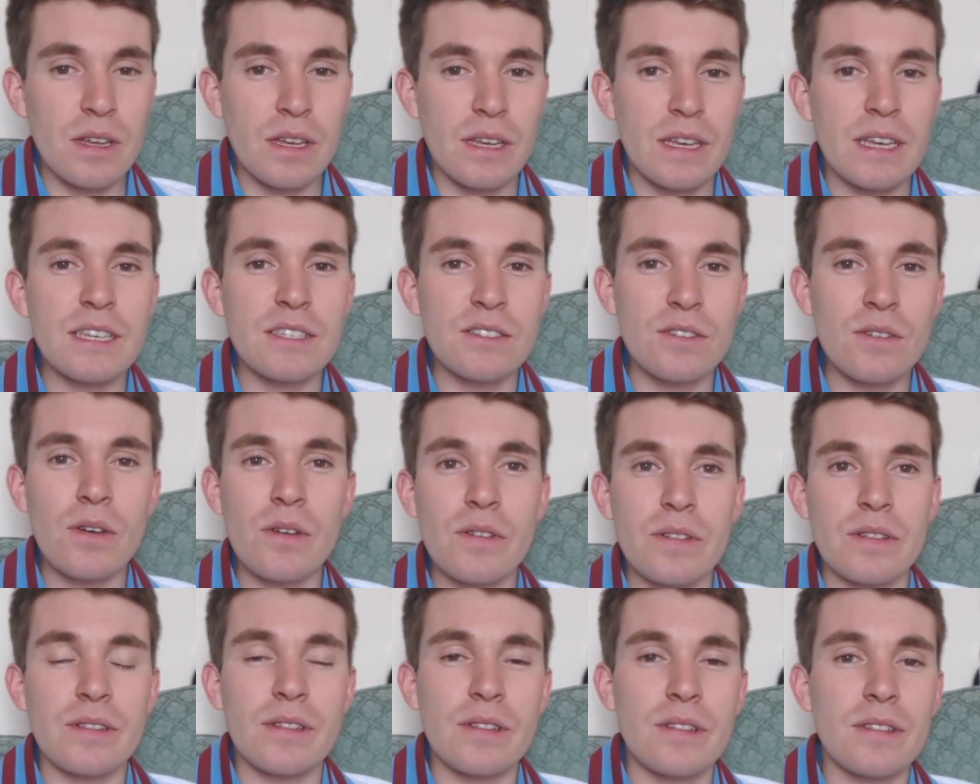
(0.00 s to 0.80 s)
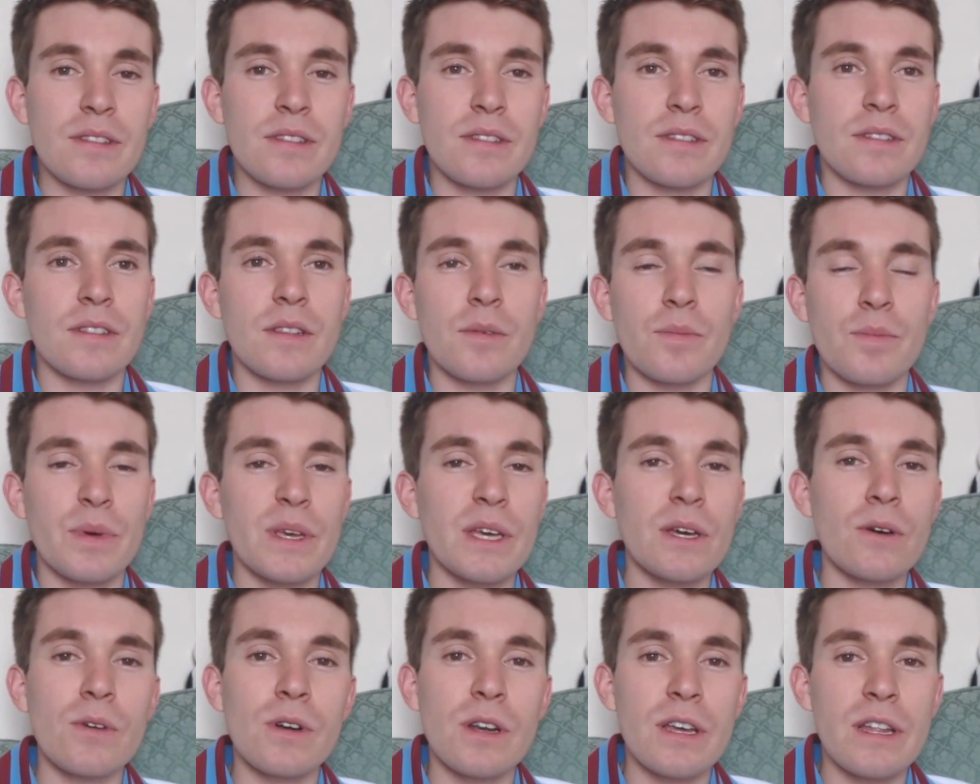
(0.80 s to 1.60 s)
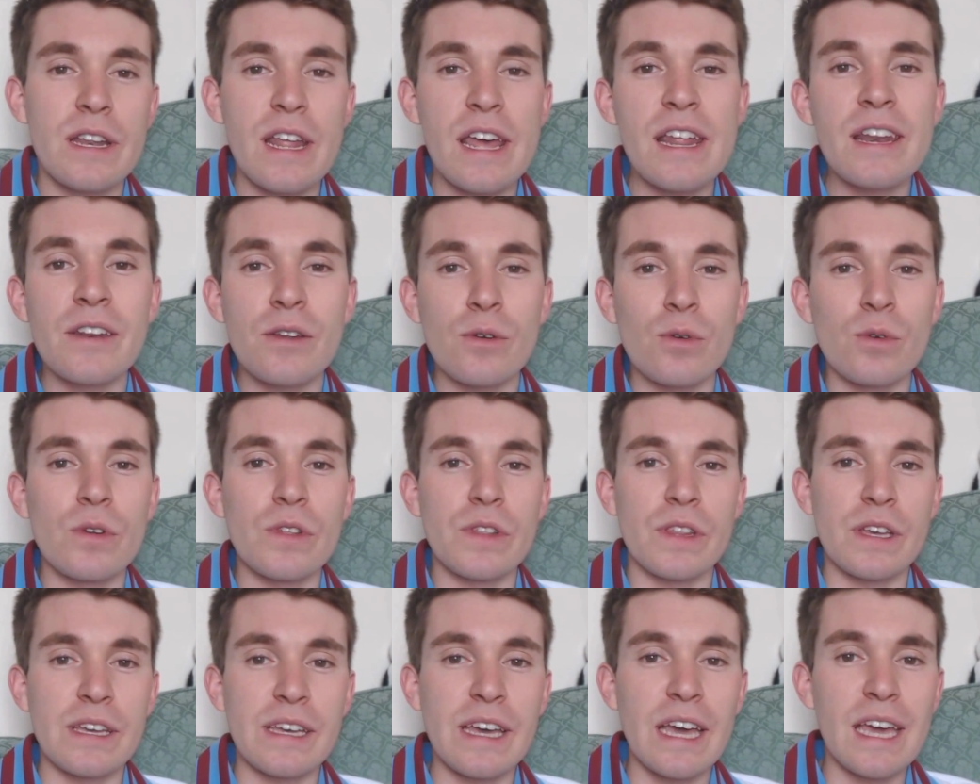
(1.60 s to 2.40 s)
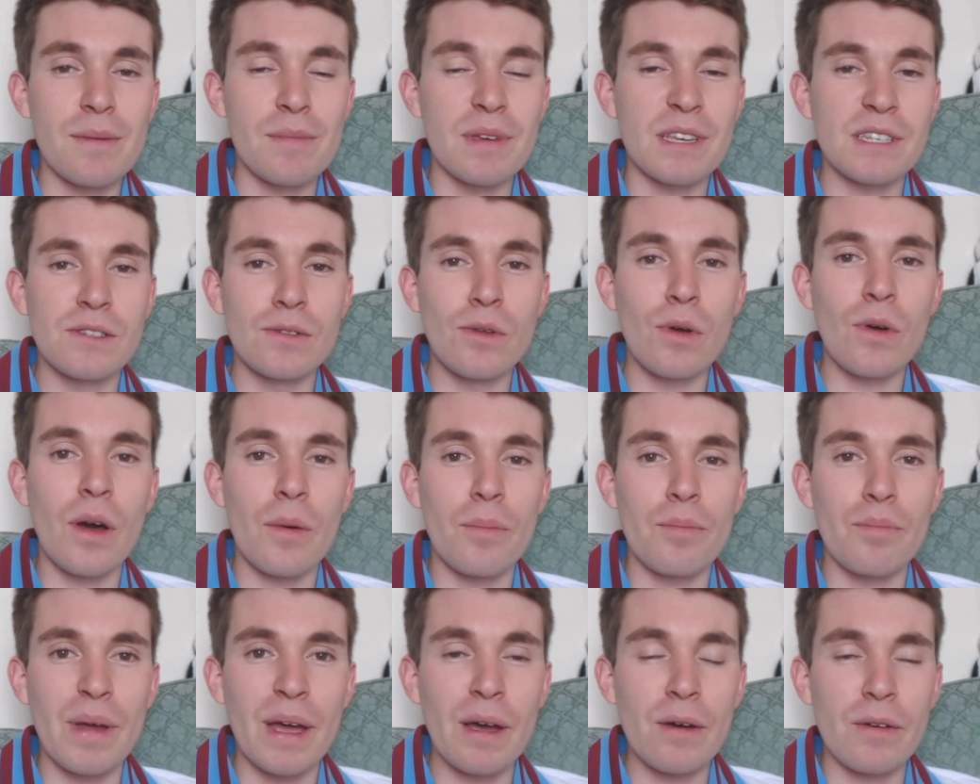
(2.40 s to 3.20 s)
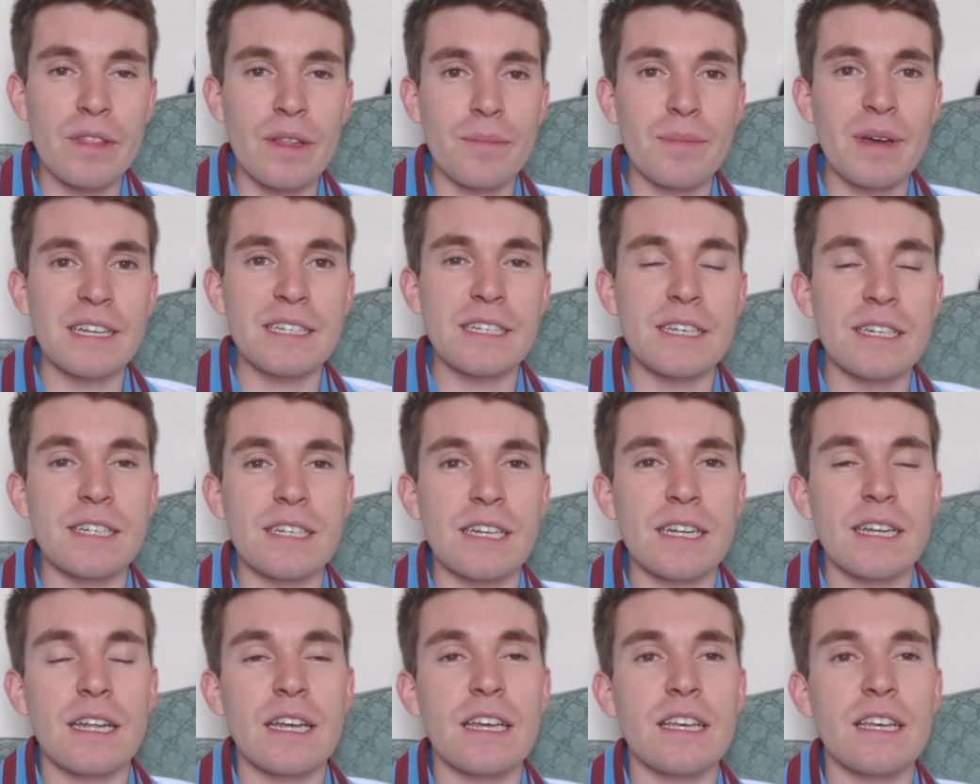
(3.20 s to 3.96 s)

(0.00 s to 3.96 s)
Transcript: it's not the be-all and end-all of the game. It's not about the match engine.